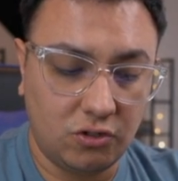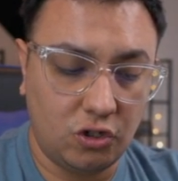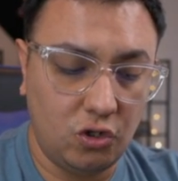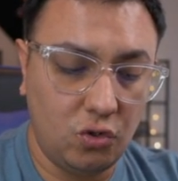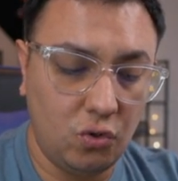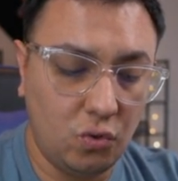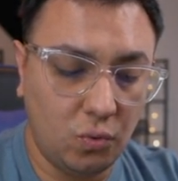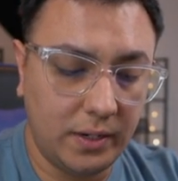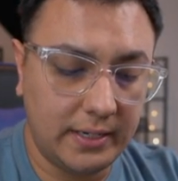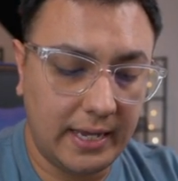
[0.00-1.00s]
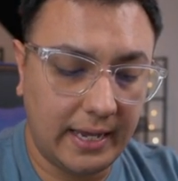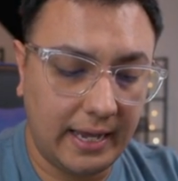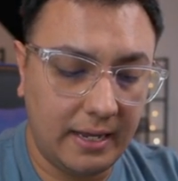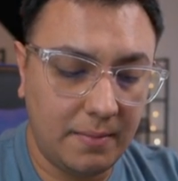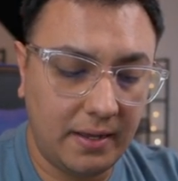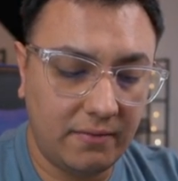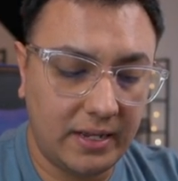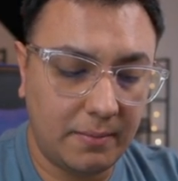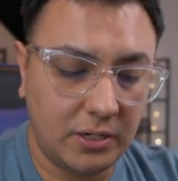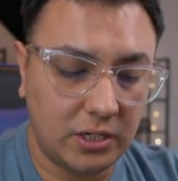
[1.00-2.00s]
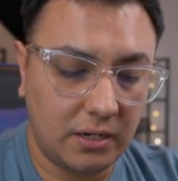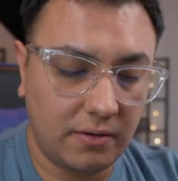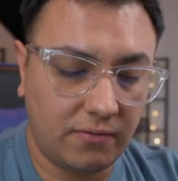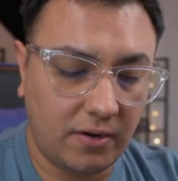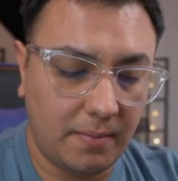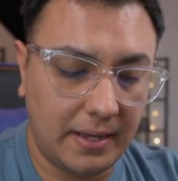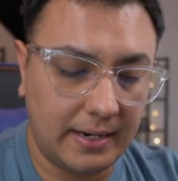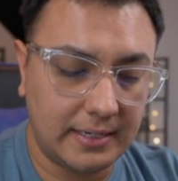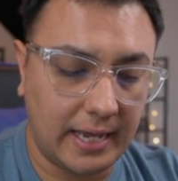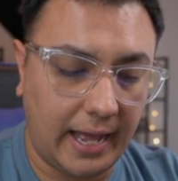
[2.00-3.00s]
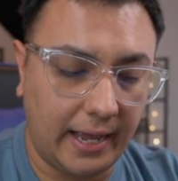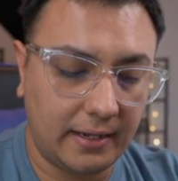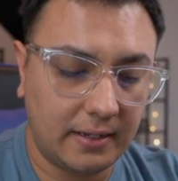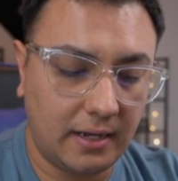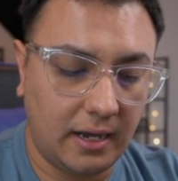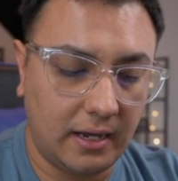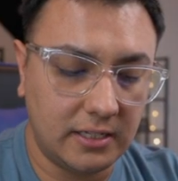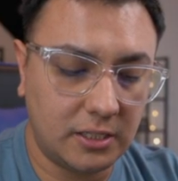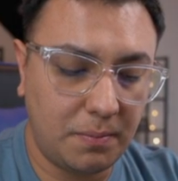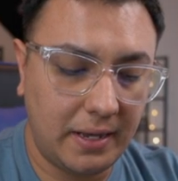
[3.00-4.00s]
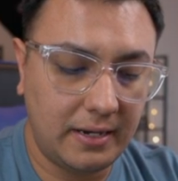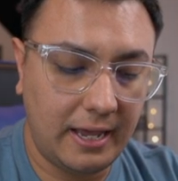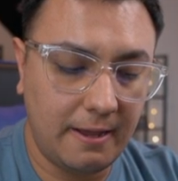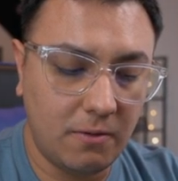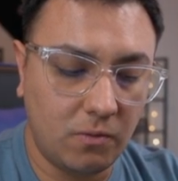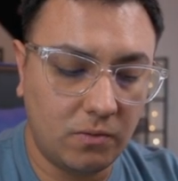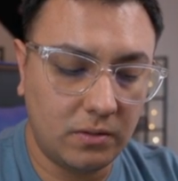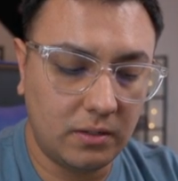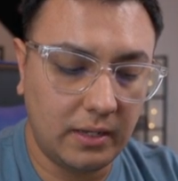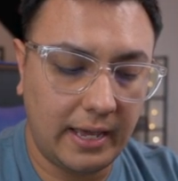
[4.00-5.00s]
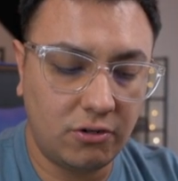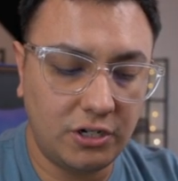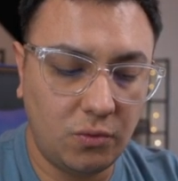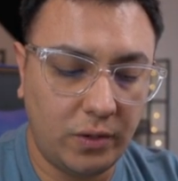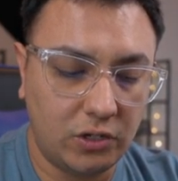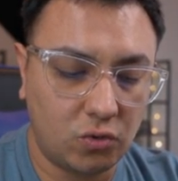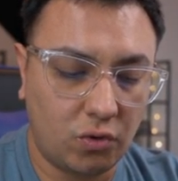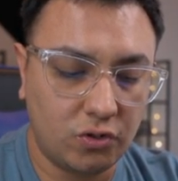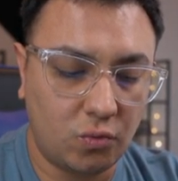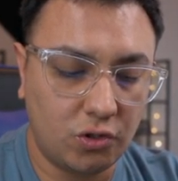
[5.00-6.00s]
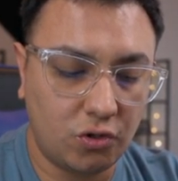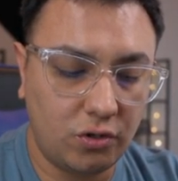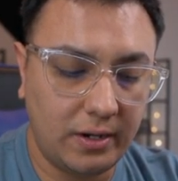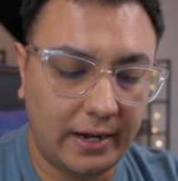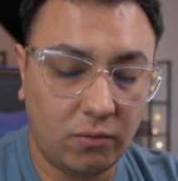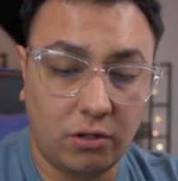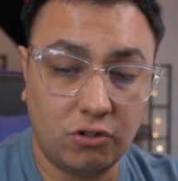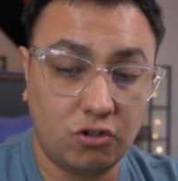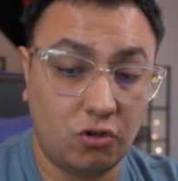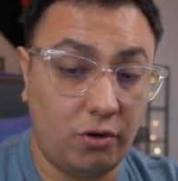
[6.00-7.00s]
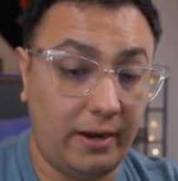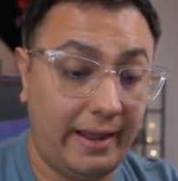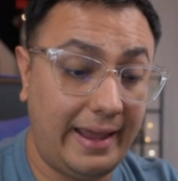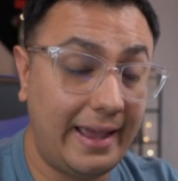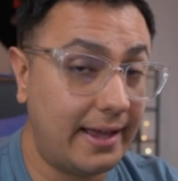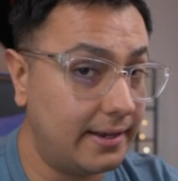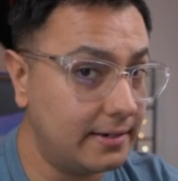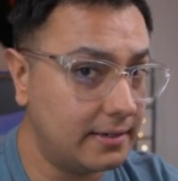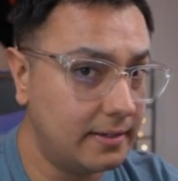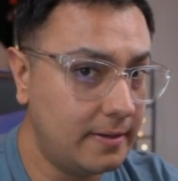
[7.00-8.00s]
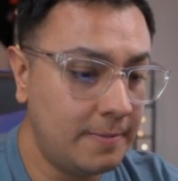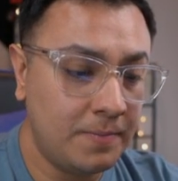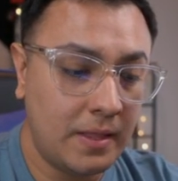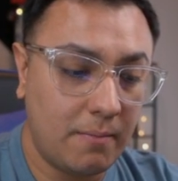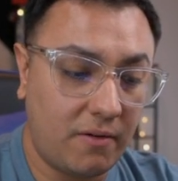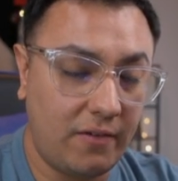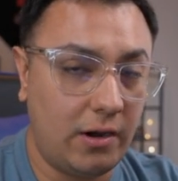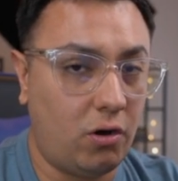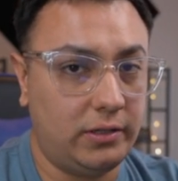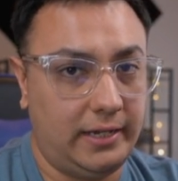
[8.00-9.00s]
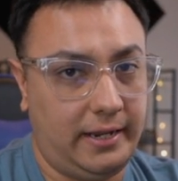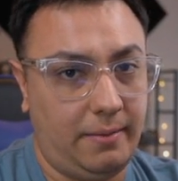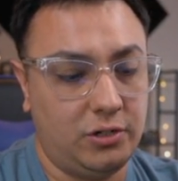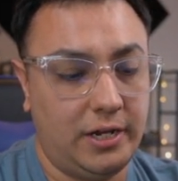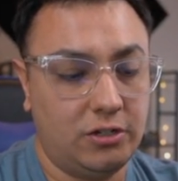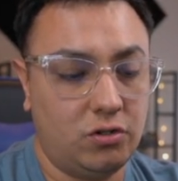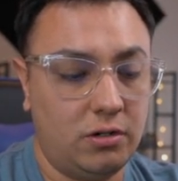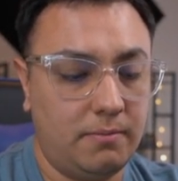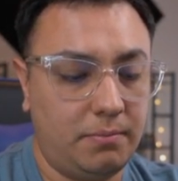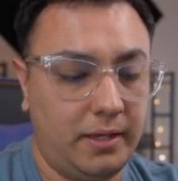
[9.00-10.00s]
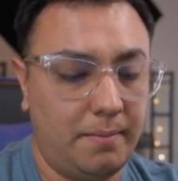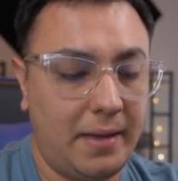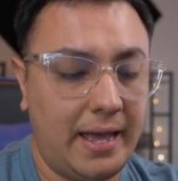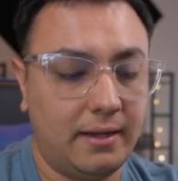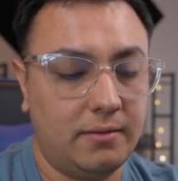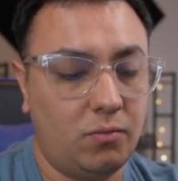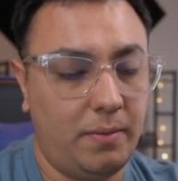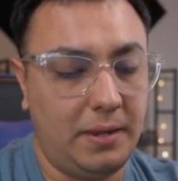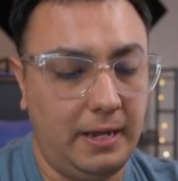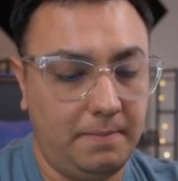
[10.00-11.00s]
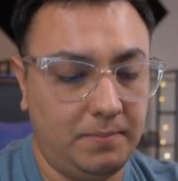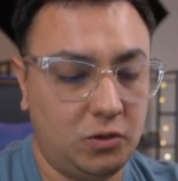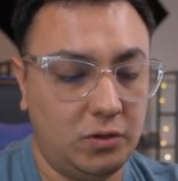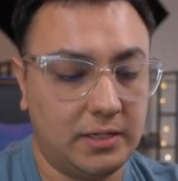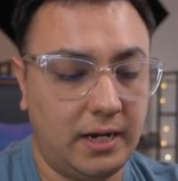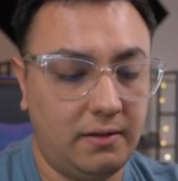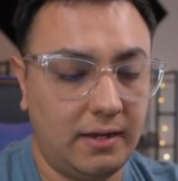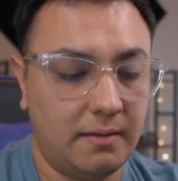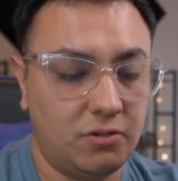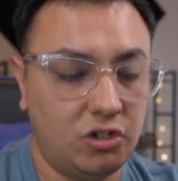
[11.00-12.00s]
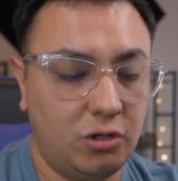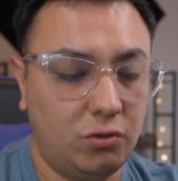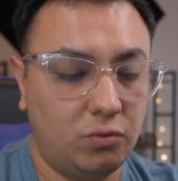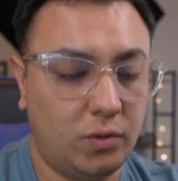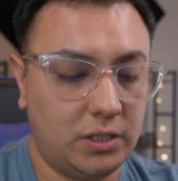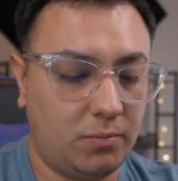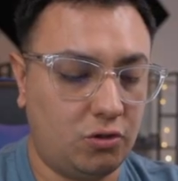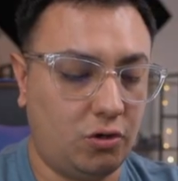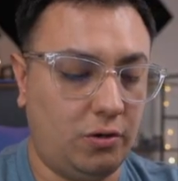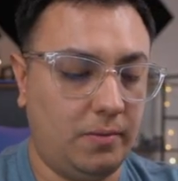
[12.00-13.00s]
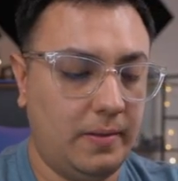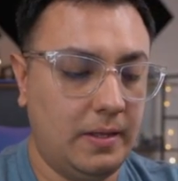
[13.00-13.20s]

you would take any amount of damage from an attack, spend a energy resource, return Nightcrawler to your hand, prevent all that damage. Next turn, play him back, repeat. So he's kind of like a shield once per turn.